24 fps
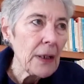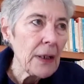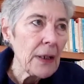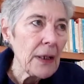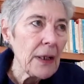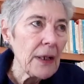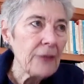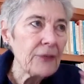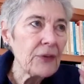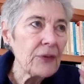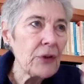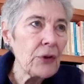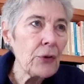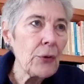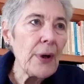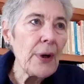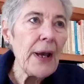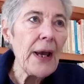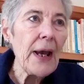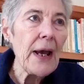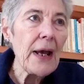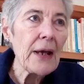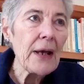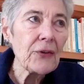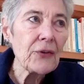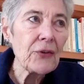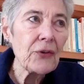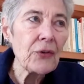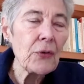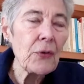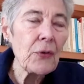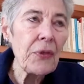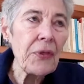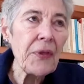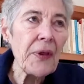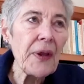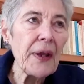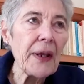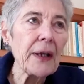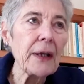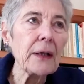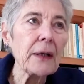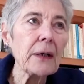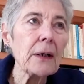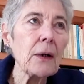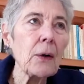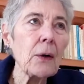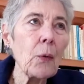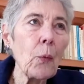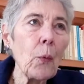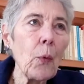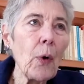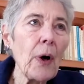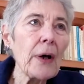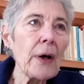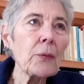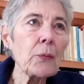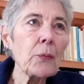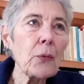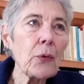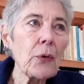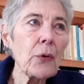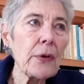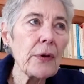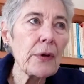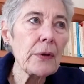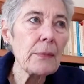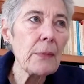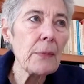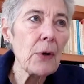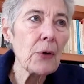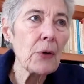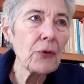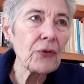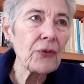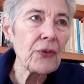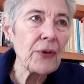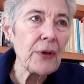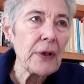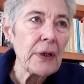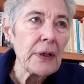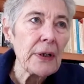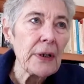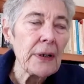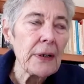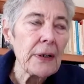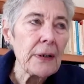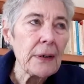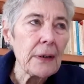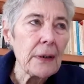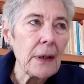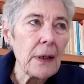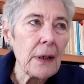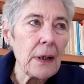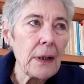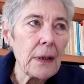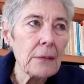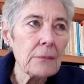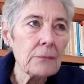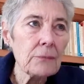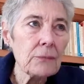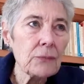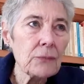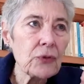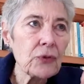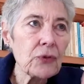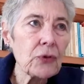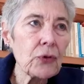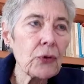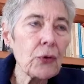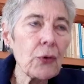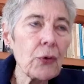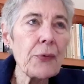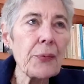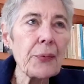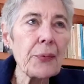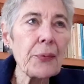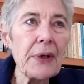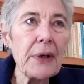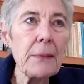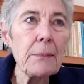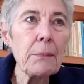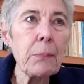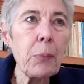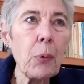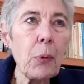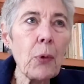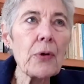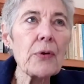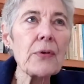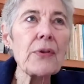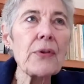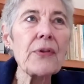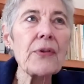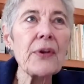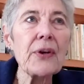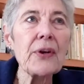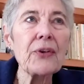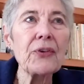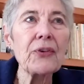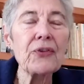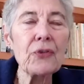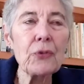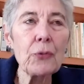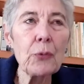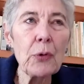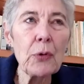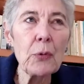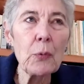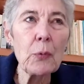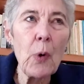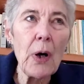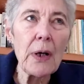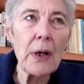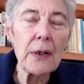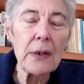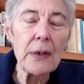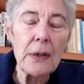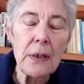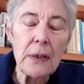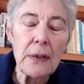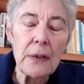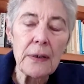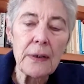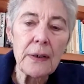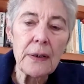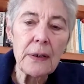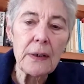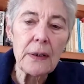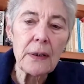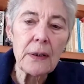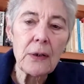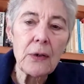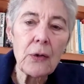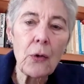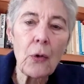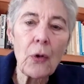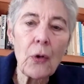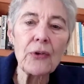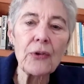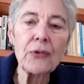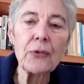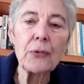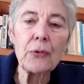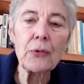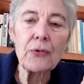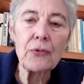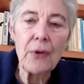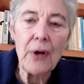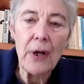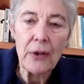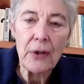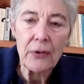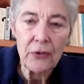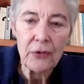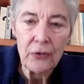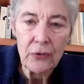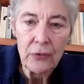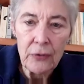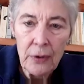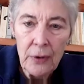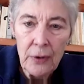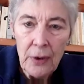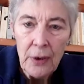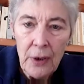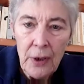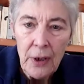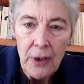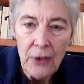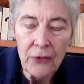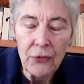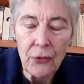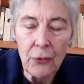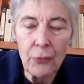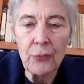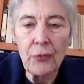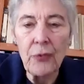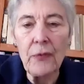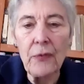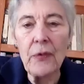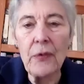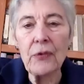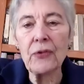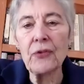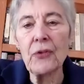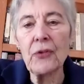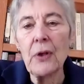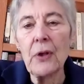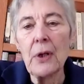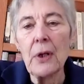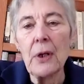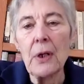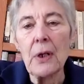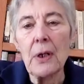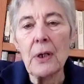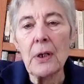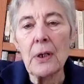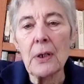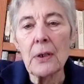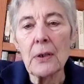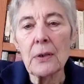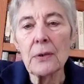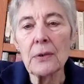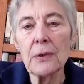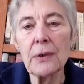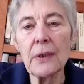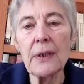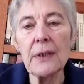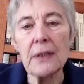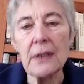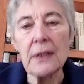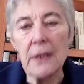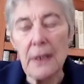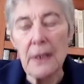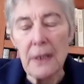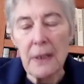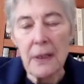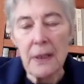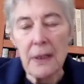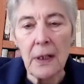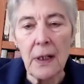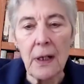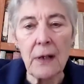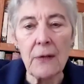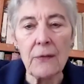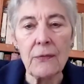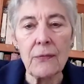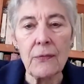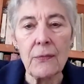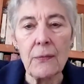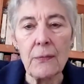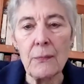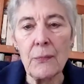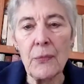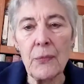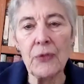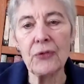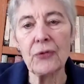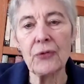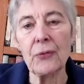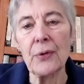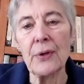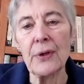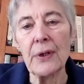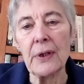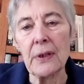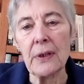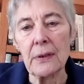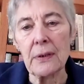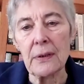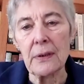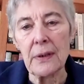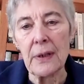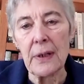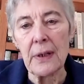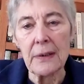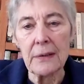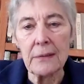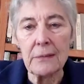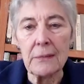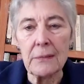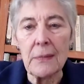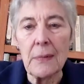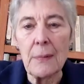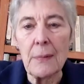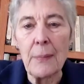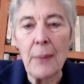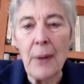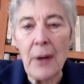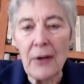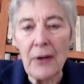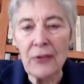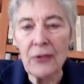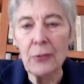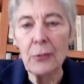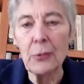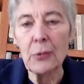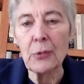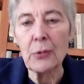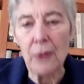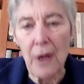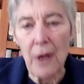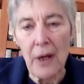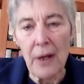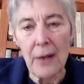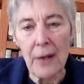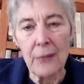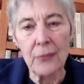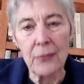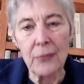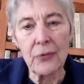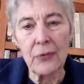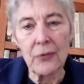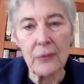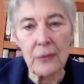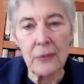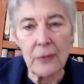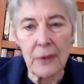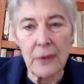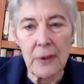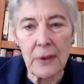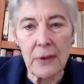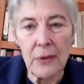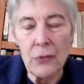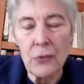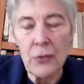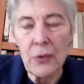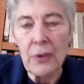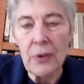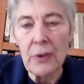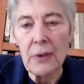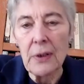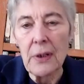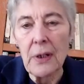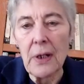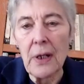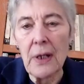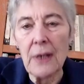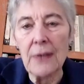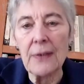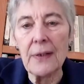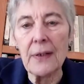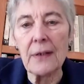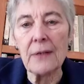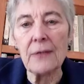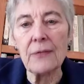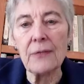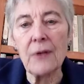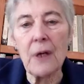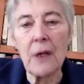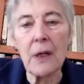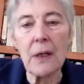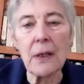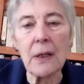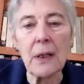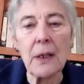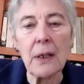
If you had to think what were the most 2 or 3 important things you would want the court to address in terms of this litany of misery and possible crimes that you can identify.